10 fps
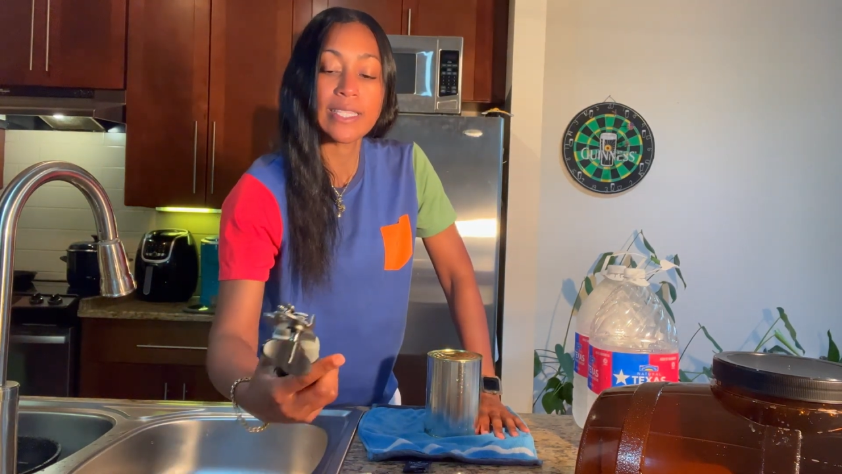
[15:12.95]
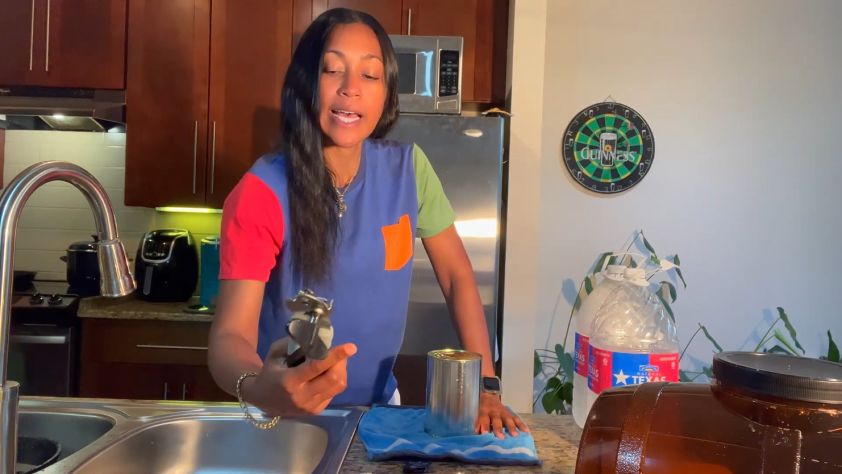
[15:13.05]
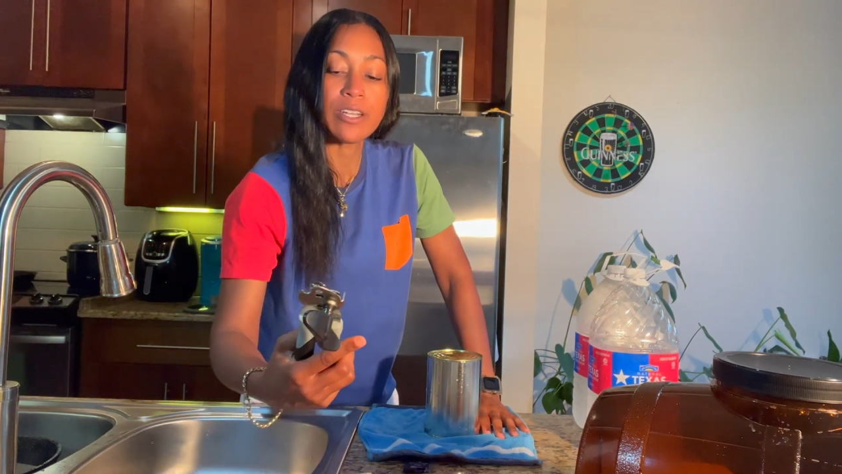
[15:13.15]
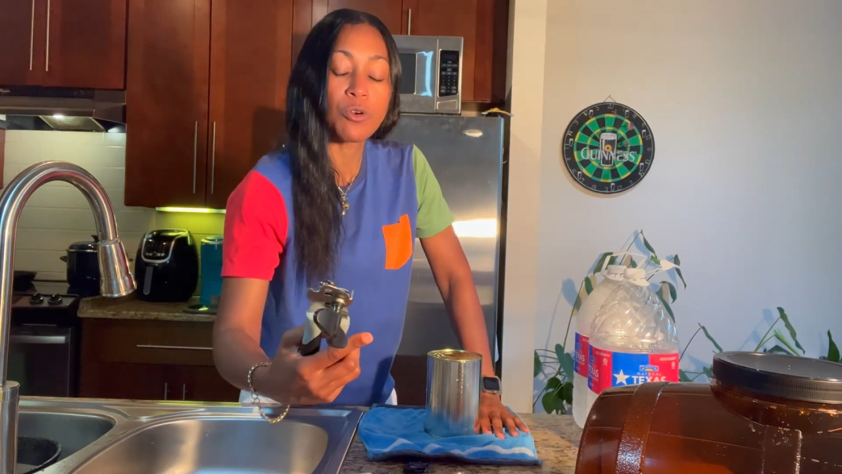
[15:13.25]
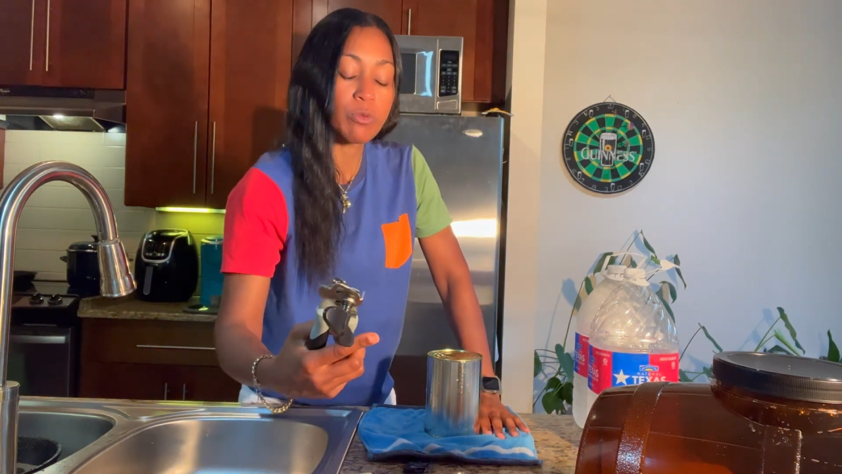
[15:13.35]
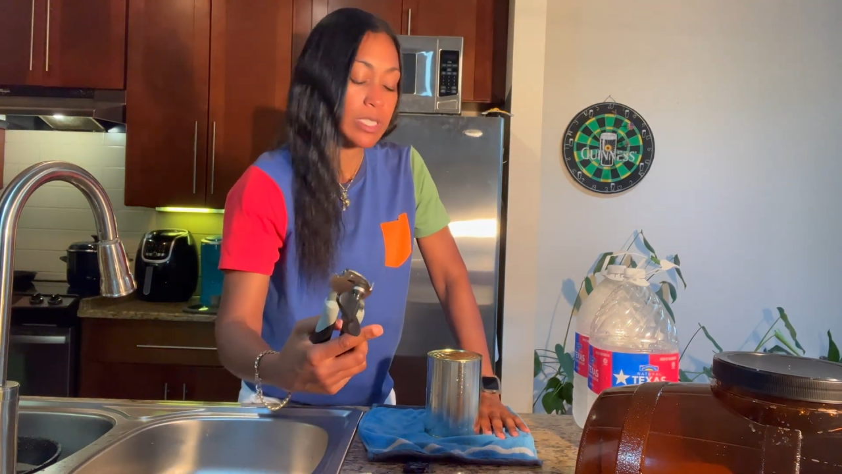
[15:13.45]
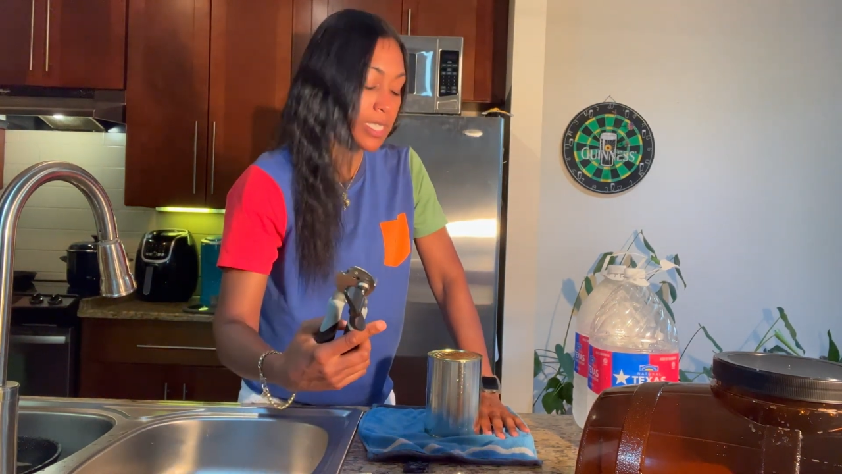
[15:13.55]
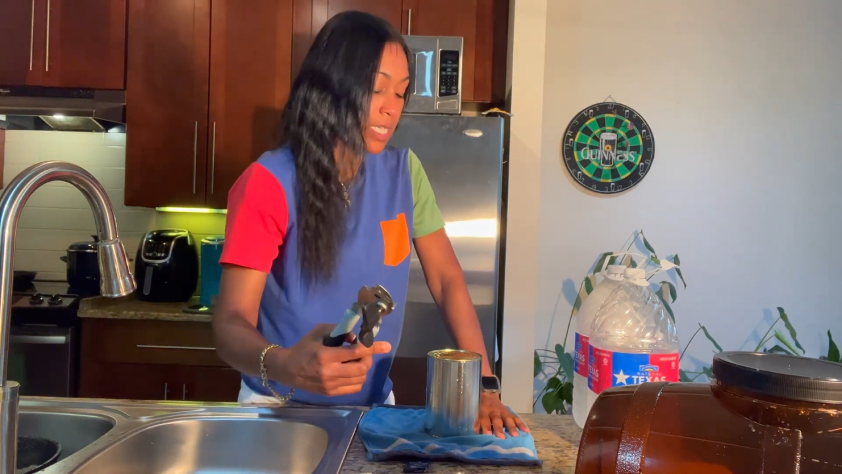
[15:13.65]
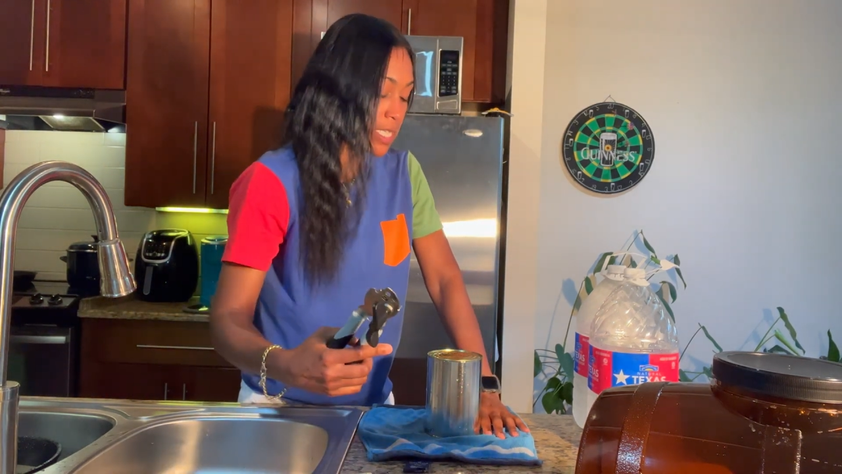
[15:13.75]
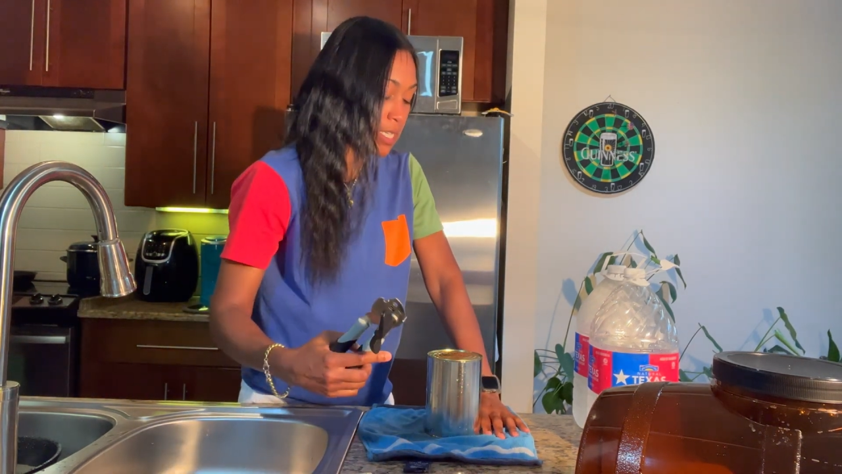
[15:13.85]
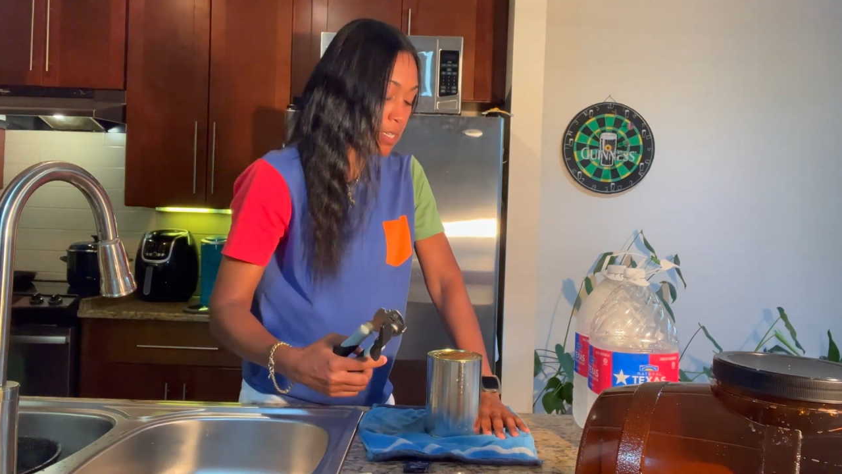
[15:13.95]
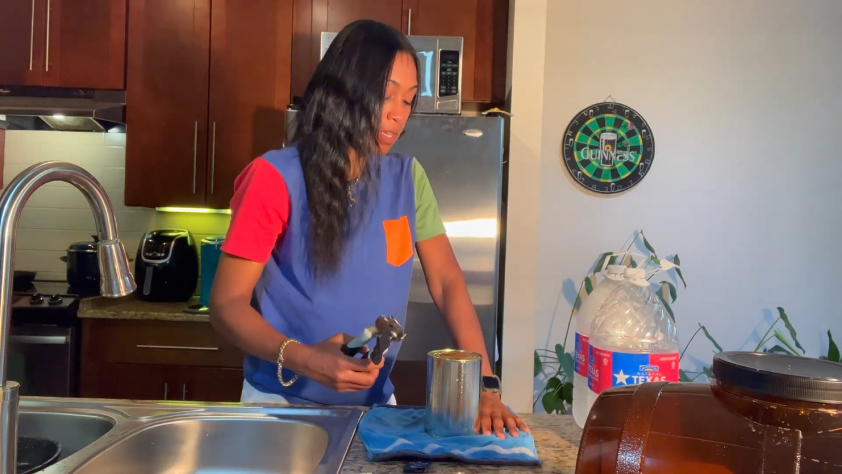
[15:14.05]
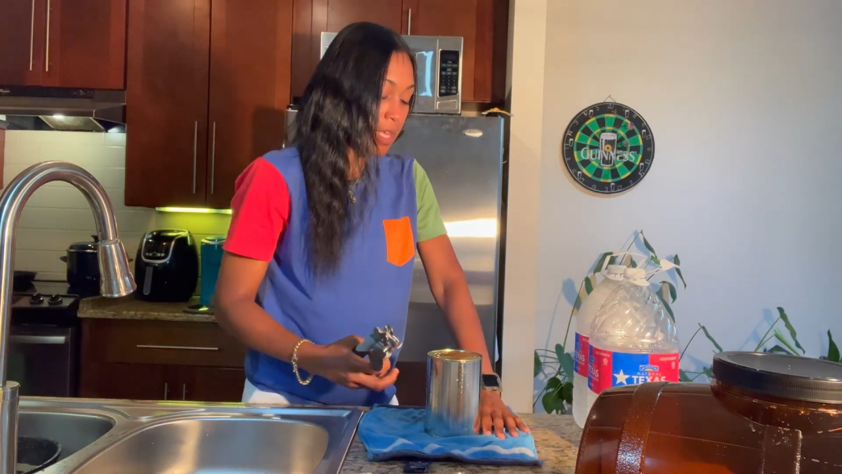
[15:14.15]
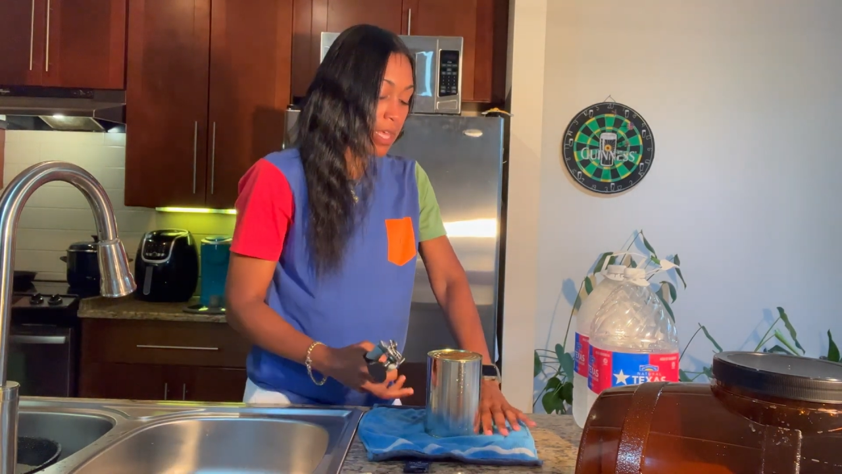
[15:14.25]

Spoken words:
that no rinse cleaner,